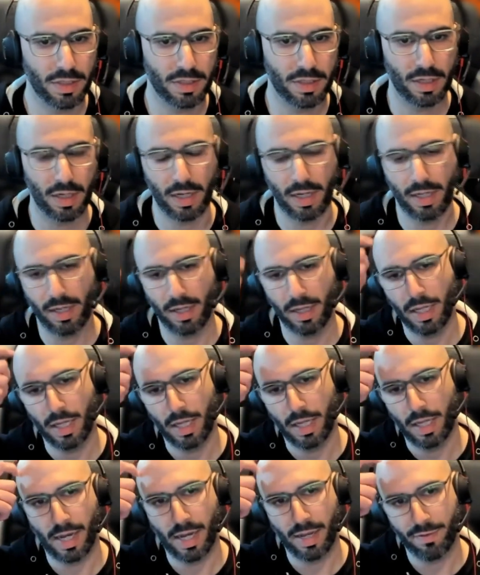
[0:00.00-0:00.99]
recently,
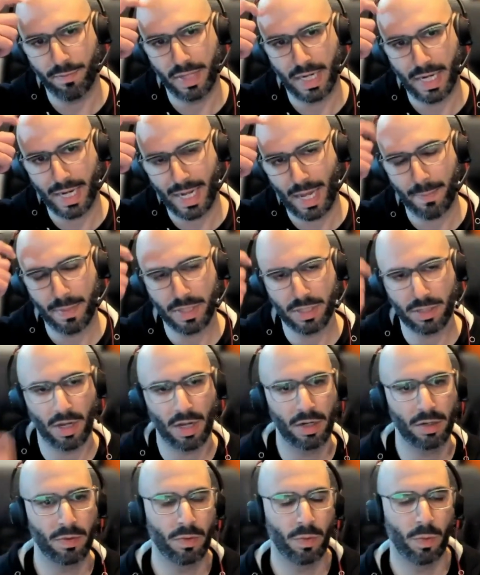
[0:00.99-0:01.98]
I've been at
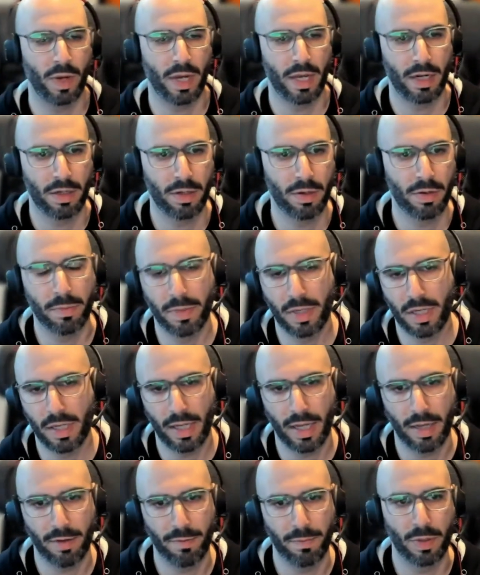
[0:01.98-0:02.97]
Amazon, where
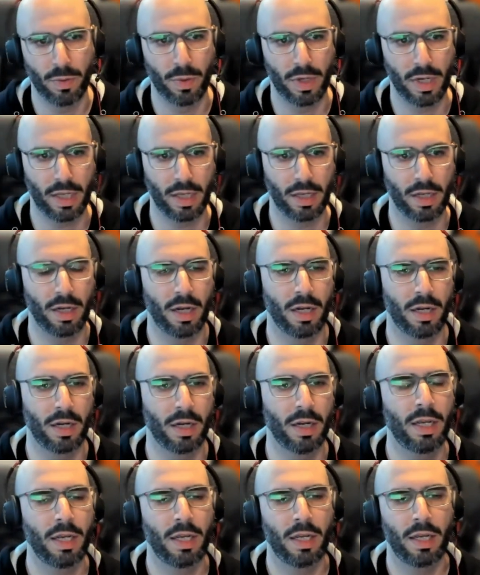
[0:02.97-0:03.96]
notably I had been working
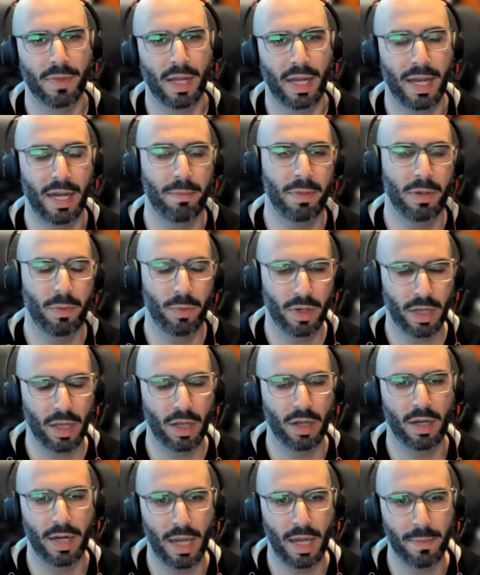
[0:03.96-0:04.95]
on
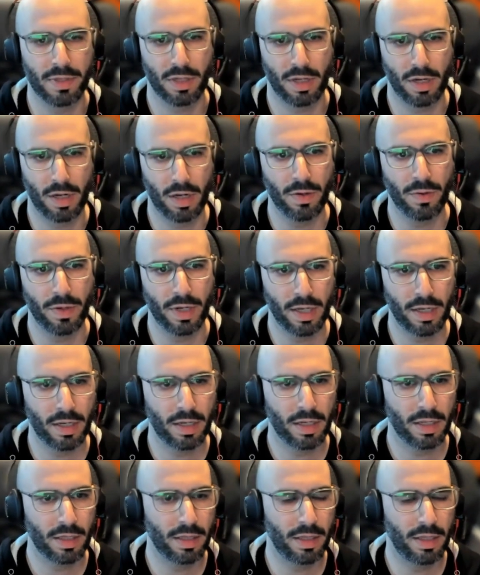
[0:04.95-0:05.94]
Amazon
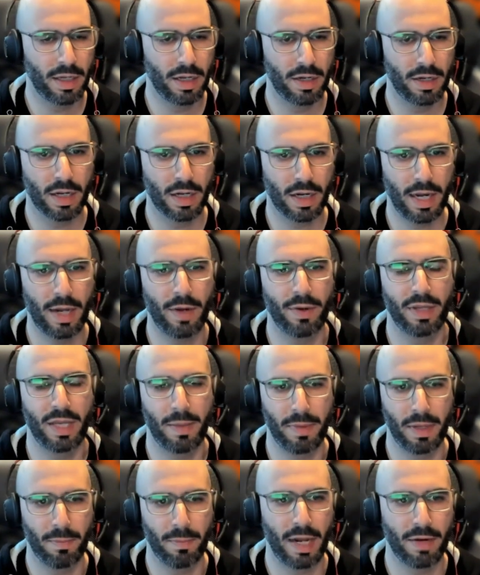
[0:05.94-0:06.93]
Luna, their cloud
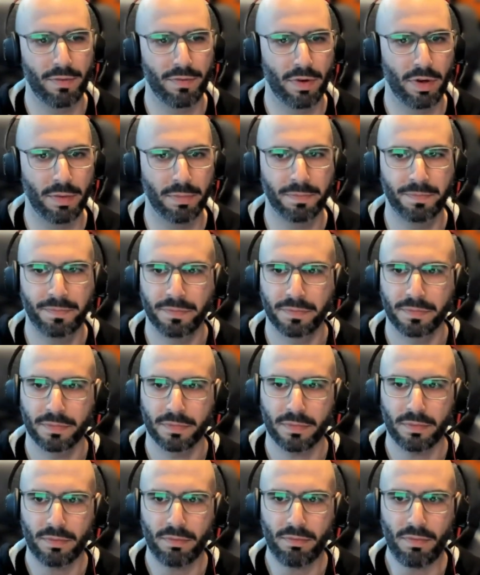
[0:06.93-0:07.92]
gaming platform.
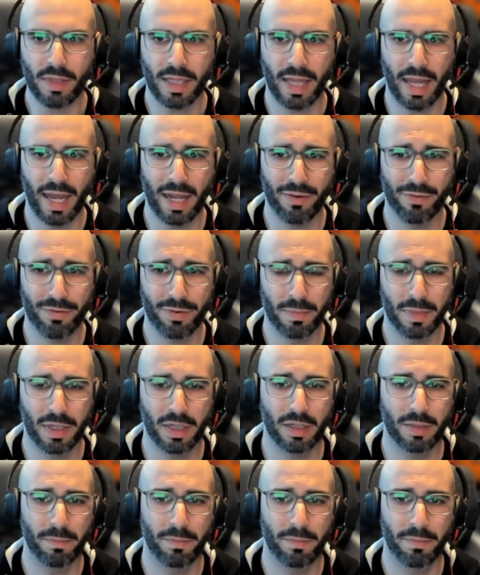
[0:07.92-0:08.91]
And from
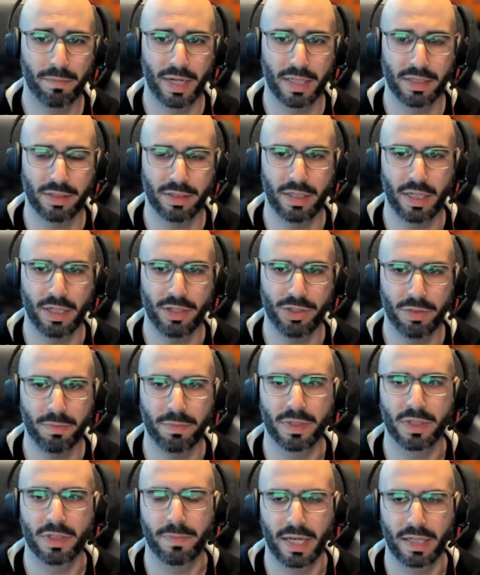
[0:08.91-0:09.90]
a presentation
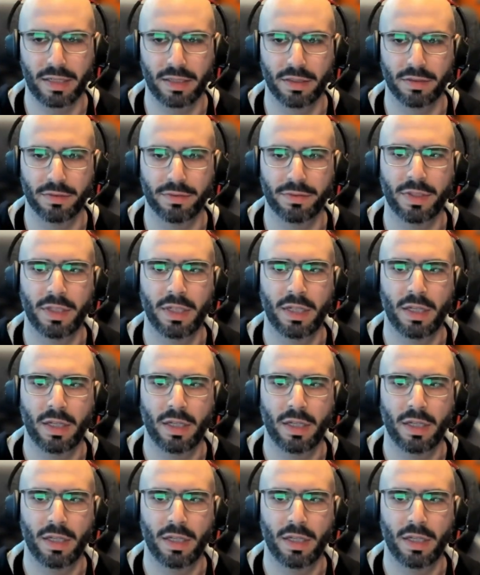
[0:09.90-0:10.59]
perspective,